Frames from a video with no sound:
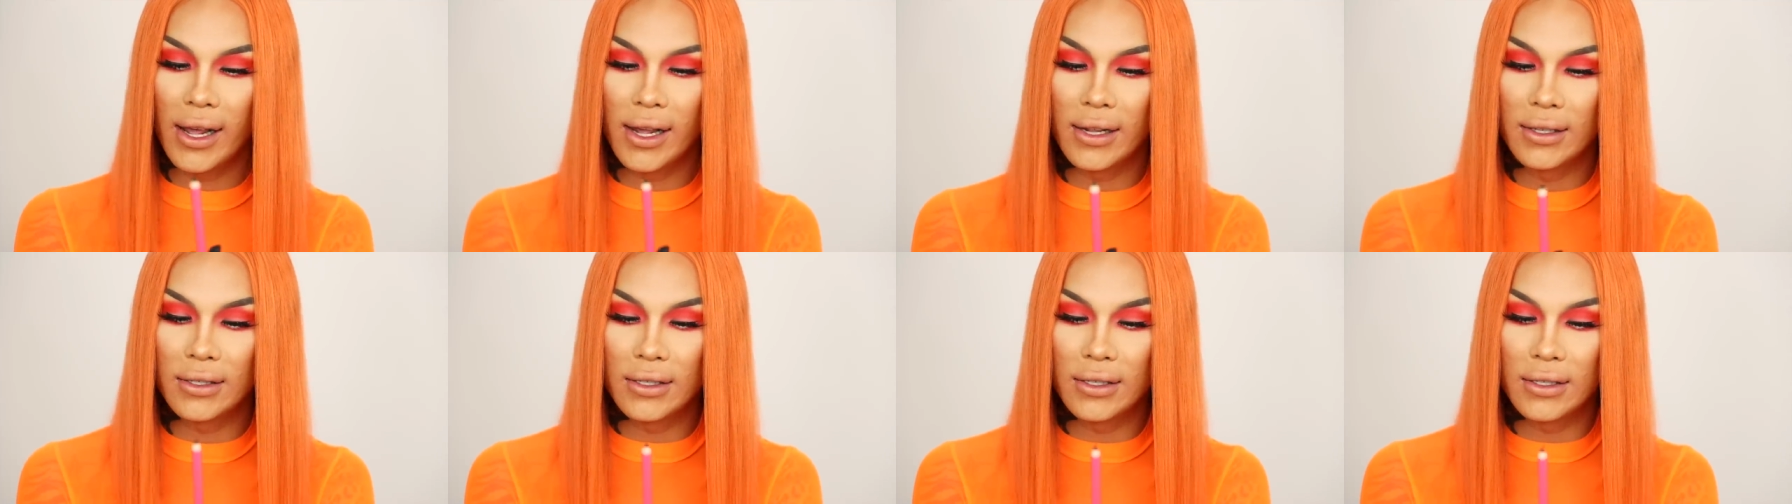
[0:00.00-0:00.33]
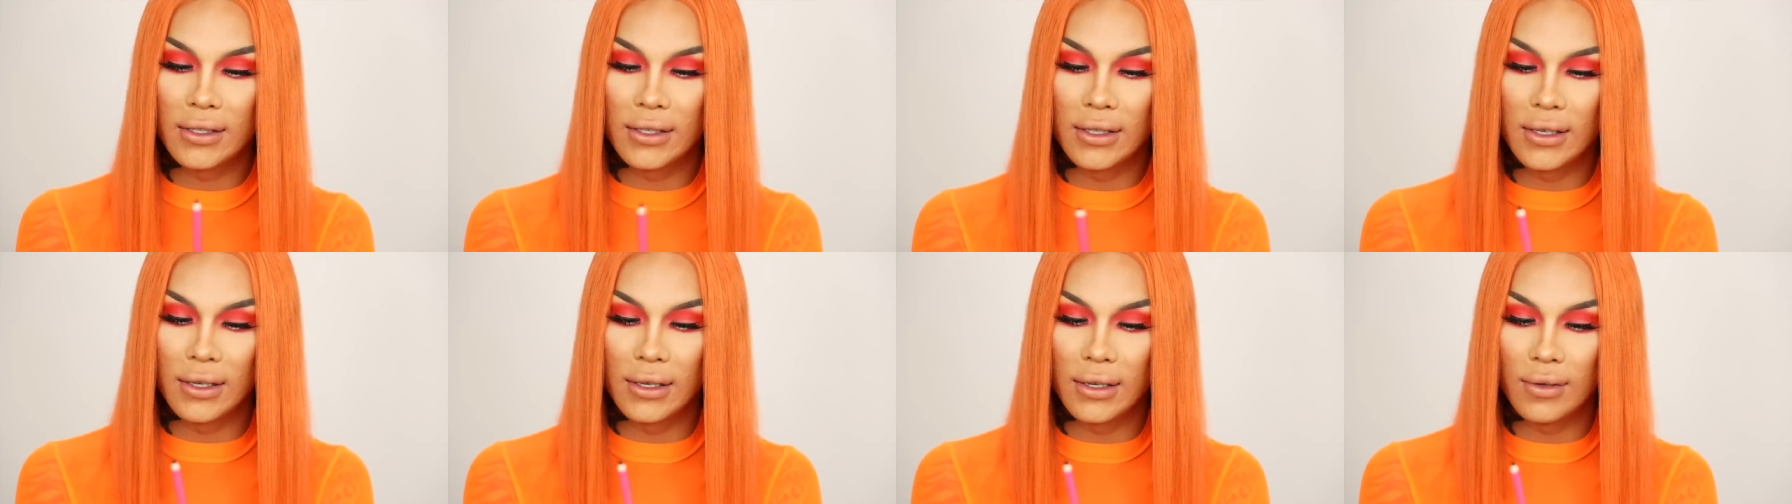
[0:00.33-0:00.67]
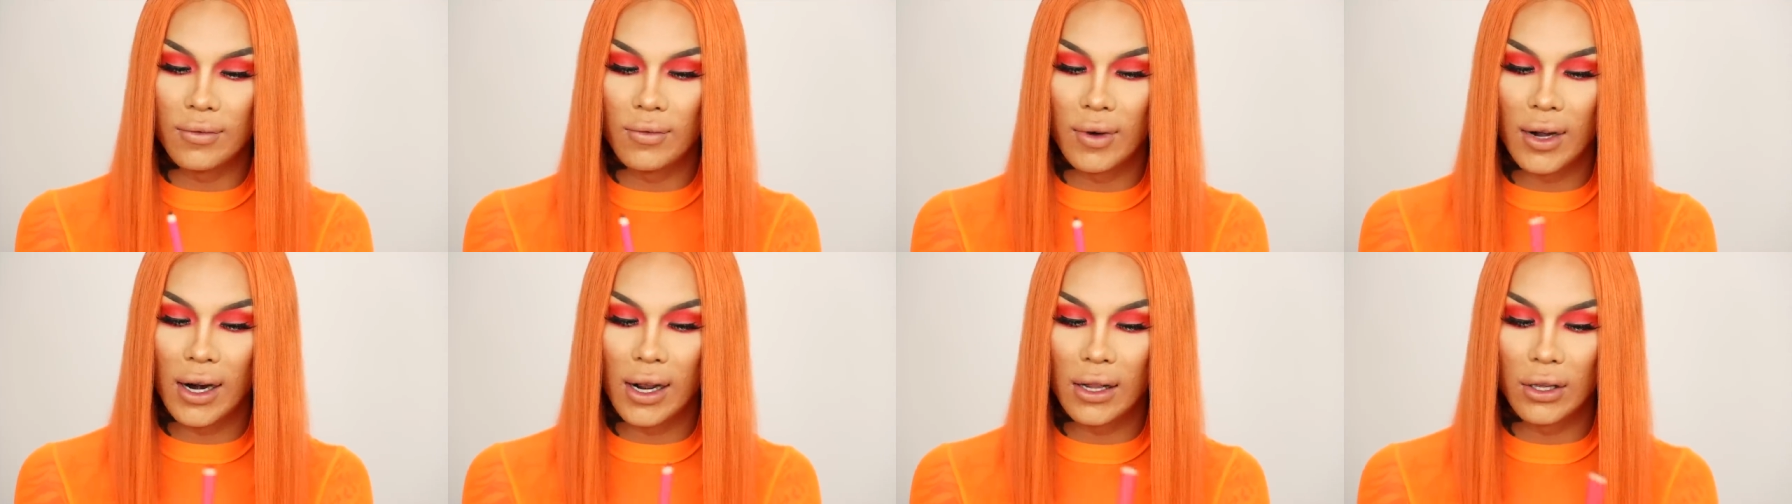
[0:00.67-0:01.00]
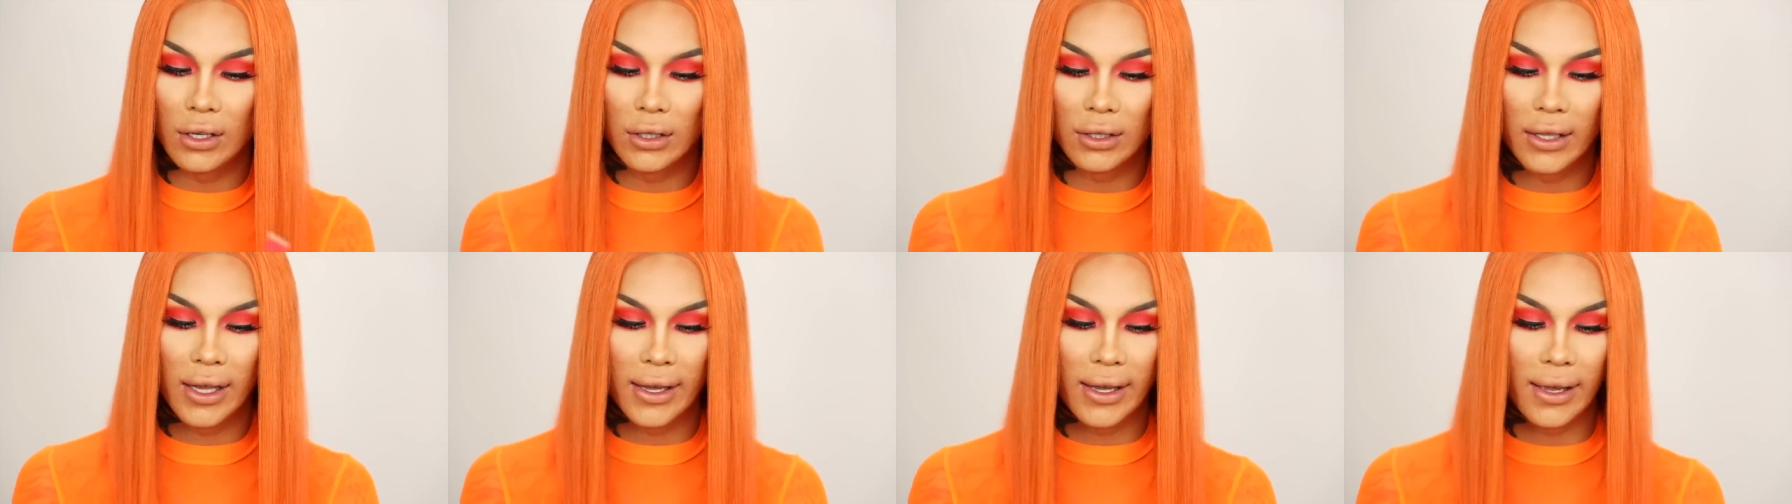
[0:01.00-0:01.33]
and see what I
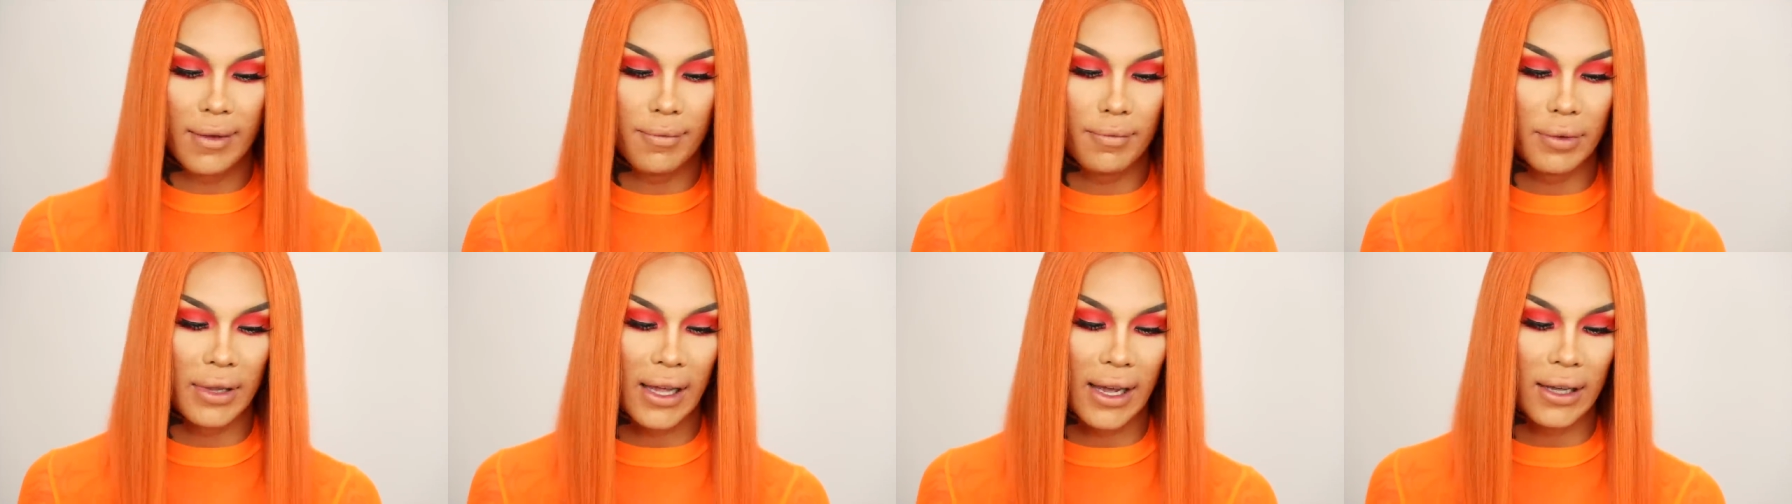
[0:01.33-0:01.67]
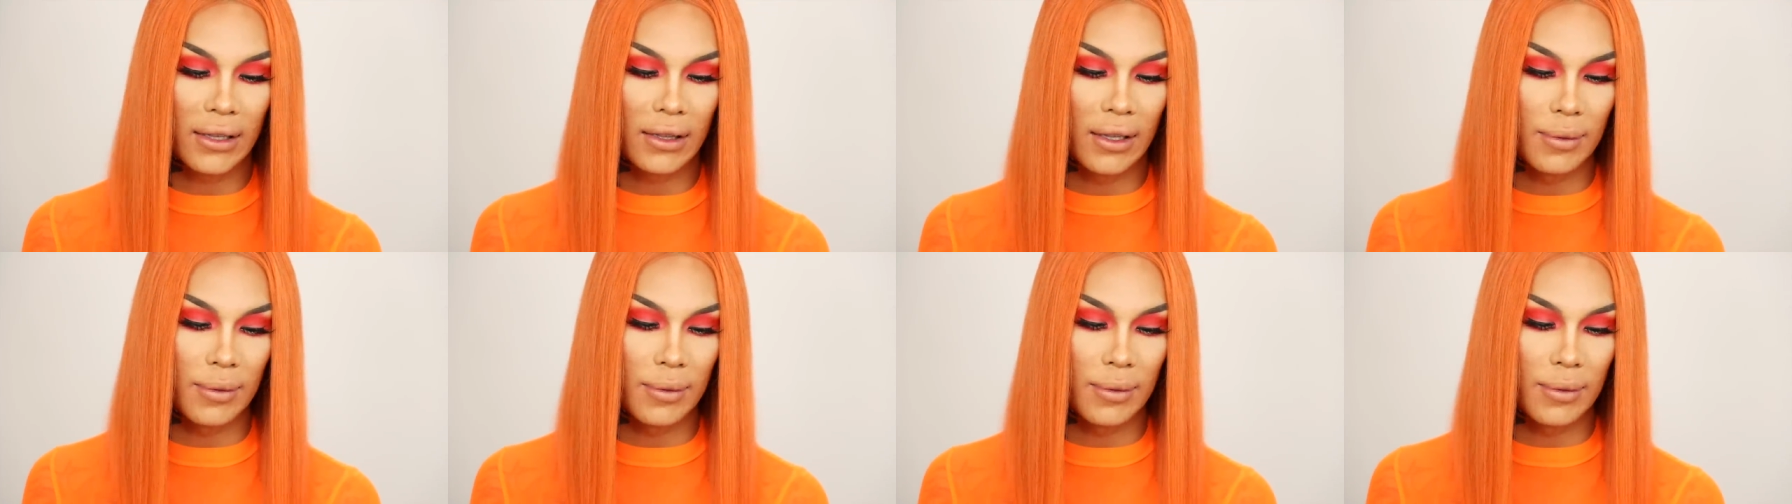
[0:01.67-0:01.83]
look like in black